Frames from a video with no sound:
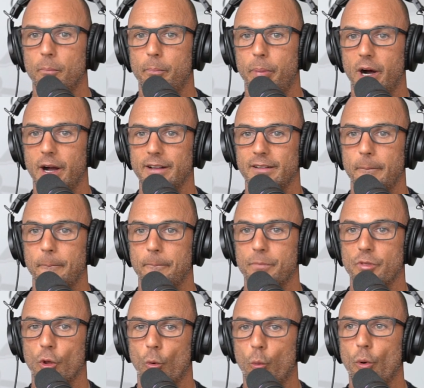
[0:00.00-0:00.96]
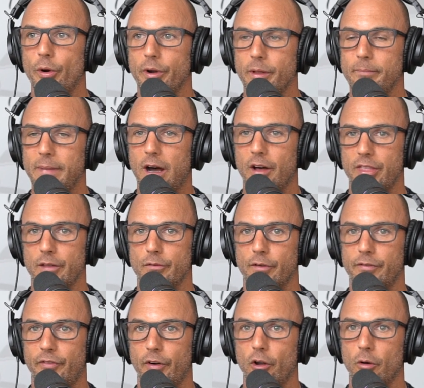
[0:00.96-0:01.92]
but the word of mouth and
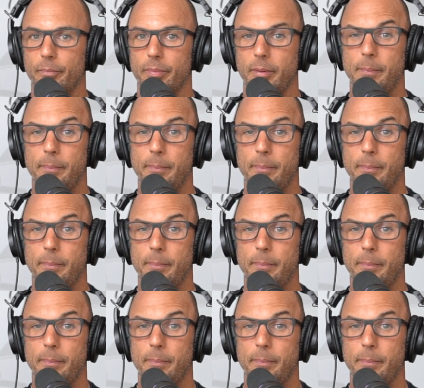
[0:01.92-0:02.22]
referral,